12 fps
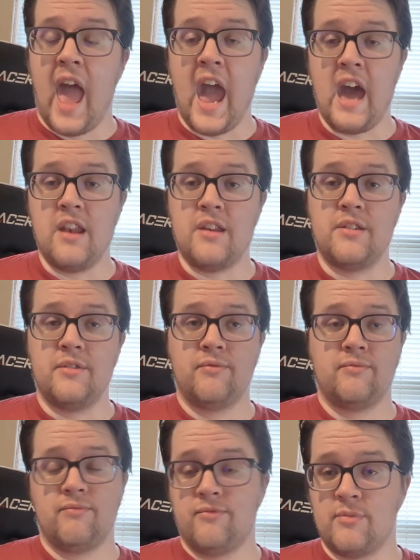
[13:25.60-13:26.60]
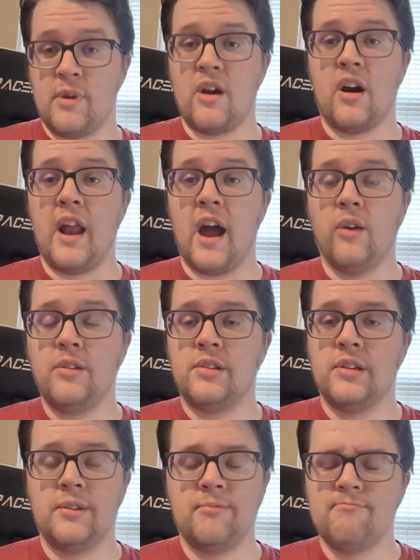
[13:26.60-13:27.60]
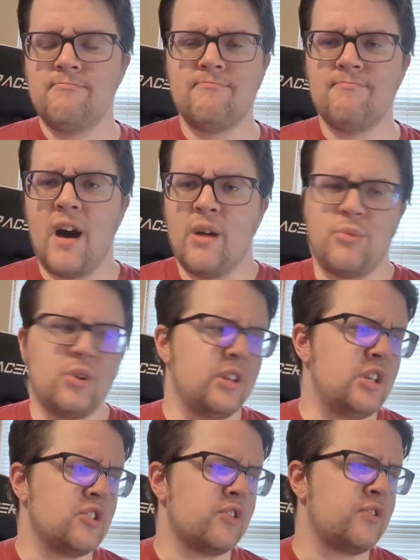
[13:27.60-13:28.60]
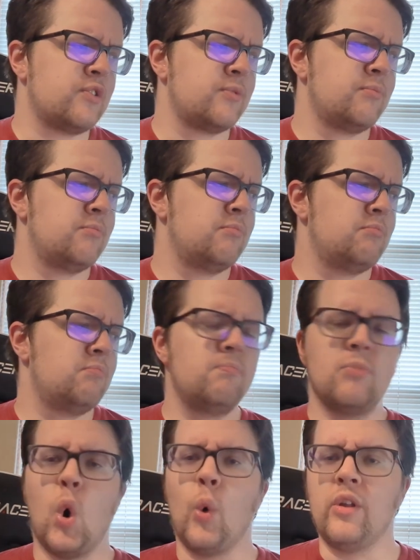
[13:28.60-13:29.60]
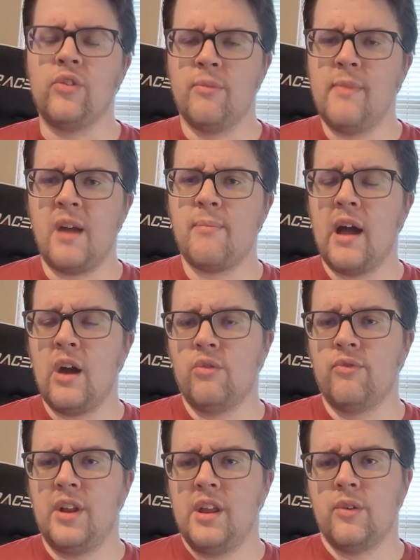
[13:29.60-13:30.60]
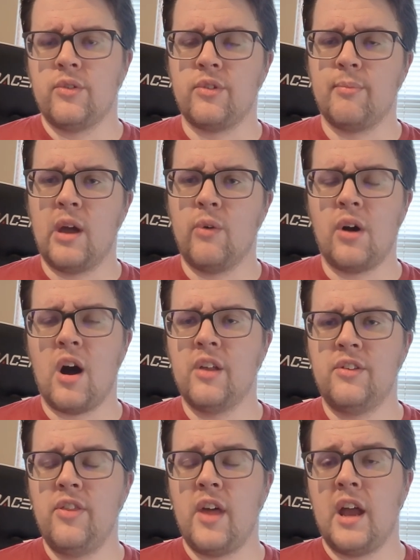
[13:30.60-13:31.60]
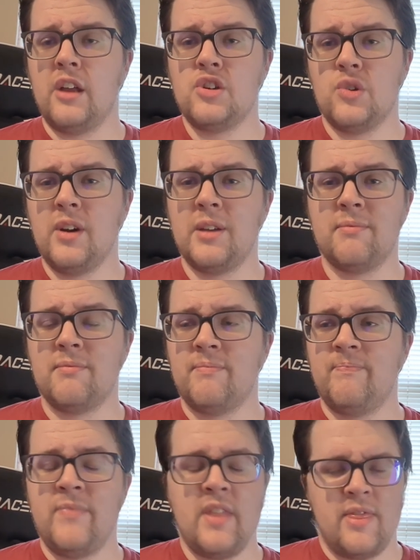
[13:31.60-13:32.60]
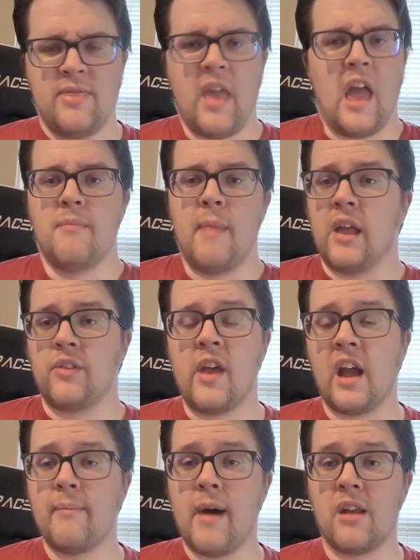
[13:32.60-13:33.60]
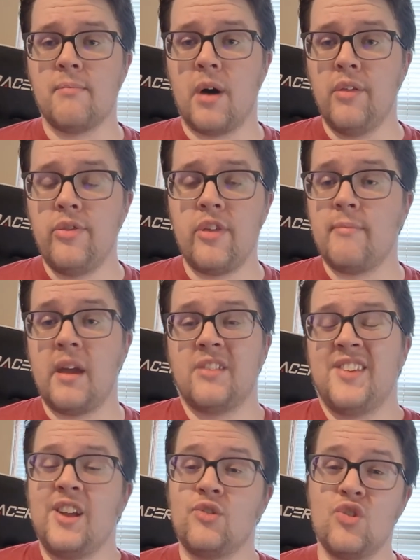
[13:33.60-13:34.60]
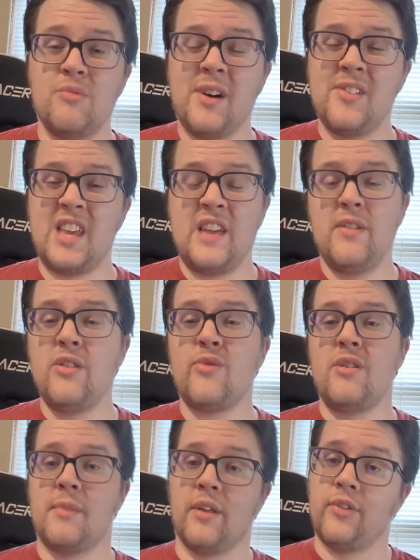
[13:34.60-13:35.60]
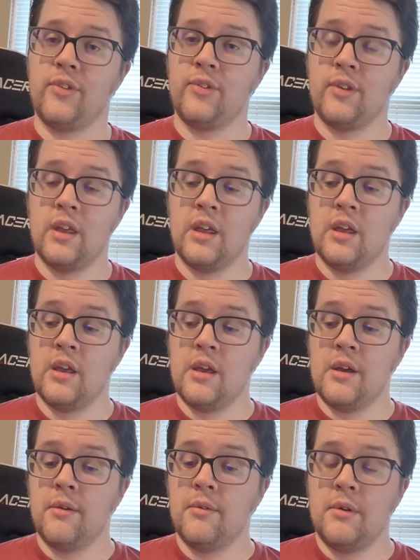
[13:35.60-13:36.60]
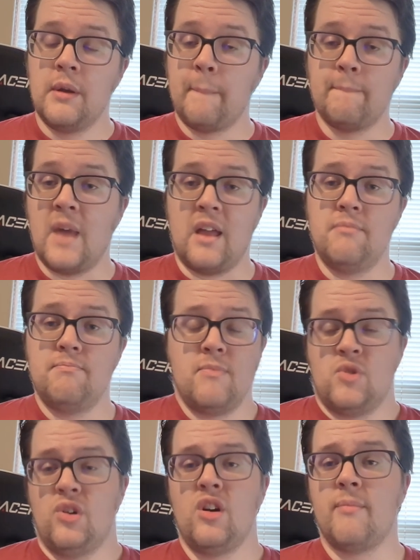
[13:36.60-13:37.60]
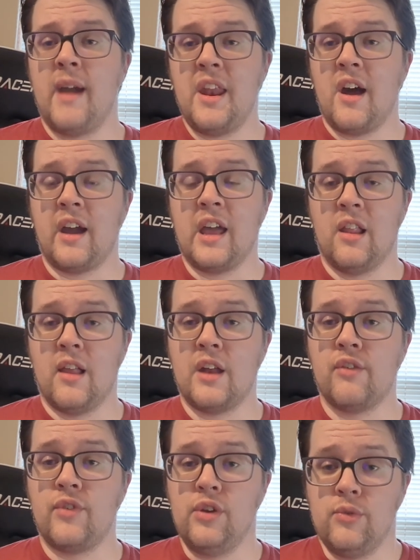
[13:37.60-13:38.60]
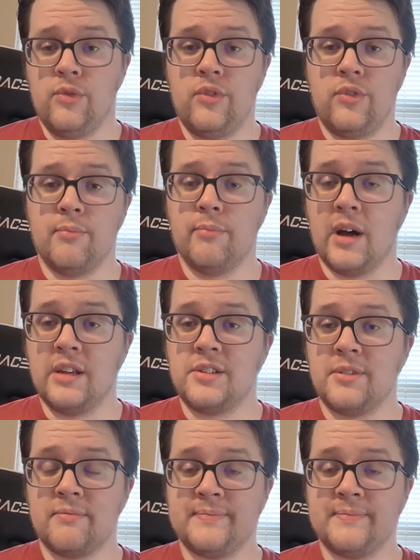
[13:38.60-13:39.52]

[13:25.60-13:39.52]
And from here on out, I'm really just going to make my own videos and my own content that I enjoy. It may take about a month, it may take 2 months, even 3 months. And sure, it may not get a lot of views, but